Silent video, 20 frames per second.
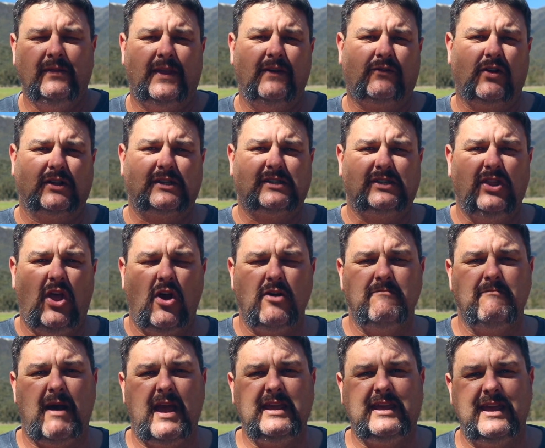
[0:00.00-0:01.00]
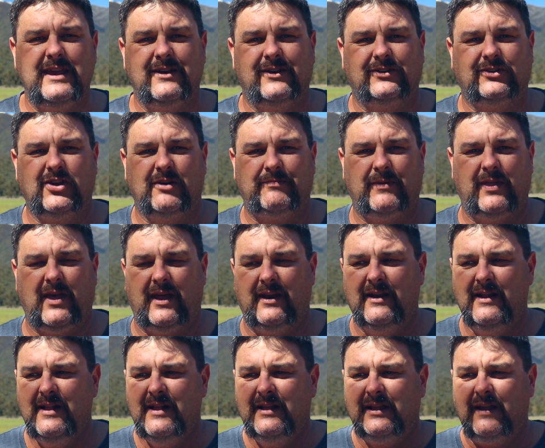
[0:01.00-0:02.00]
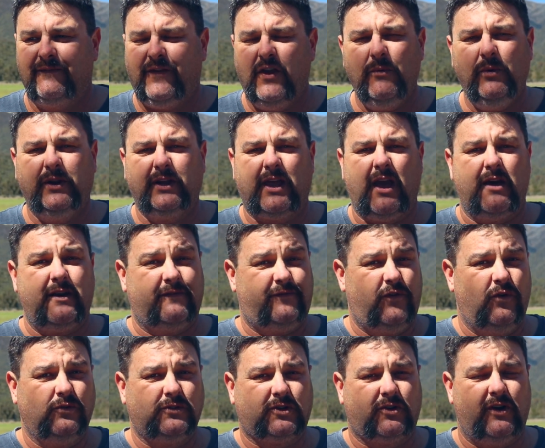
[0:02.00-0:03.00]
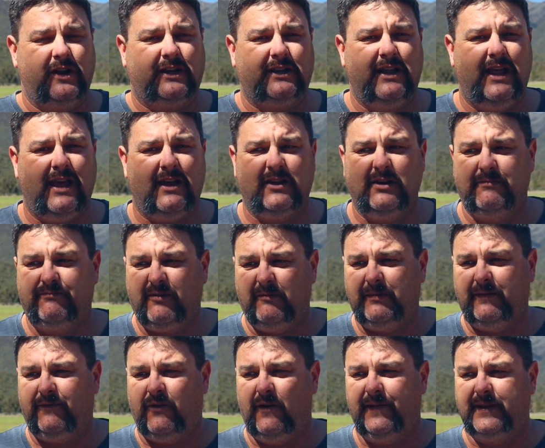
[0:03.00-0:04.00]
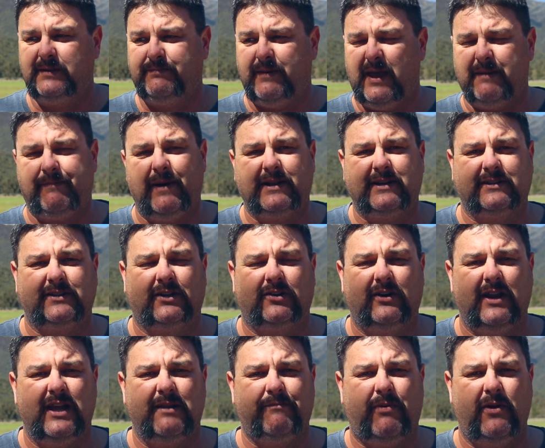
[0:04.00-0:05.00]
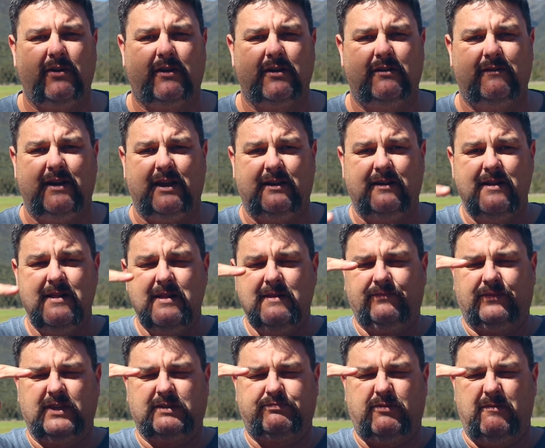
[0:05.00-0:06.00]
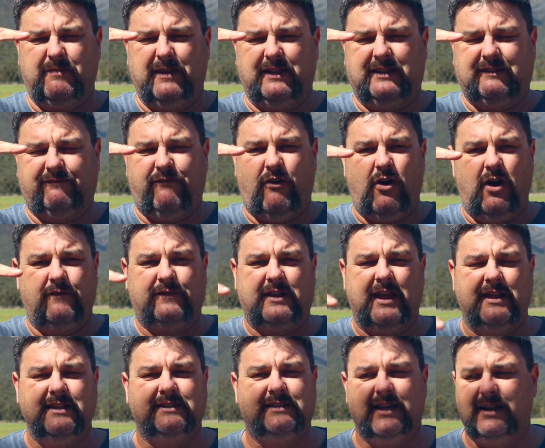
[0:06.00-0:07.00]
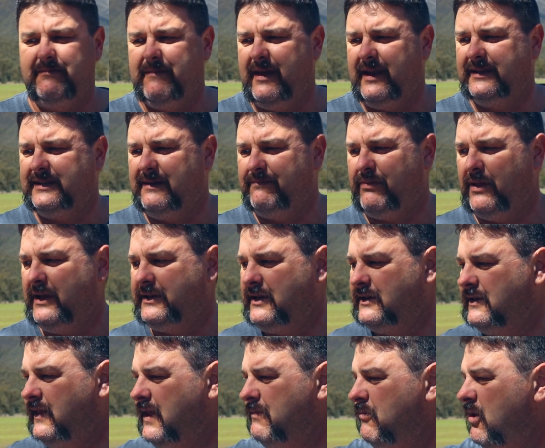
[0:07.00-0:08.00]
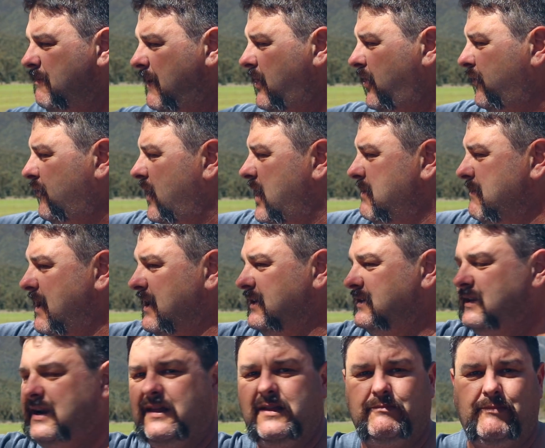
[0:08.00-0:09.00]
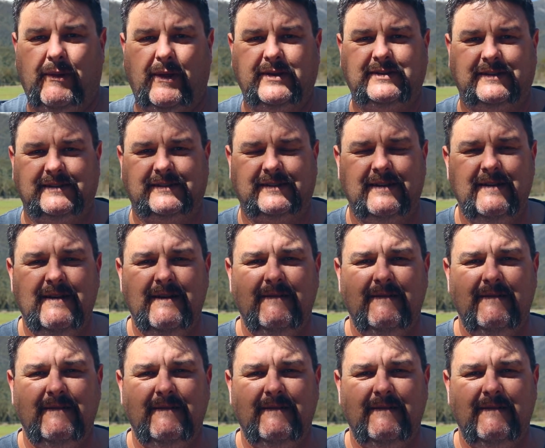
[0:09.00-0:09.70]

They've got snow making on top of that. If you were to go to Falls Creek now, you'll probably find there's bare patches of ground poking around. There's probably 5-10 centimetres in places, and there might be 3 metres in other places.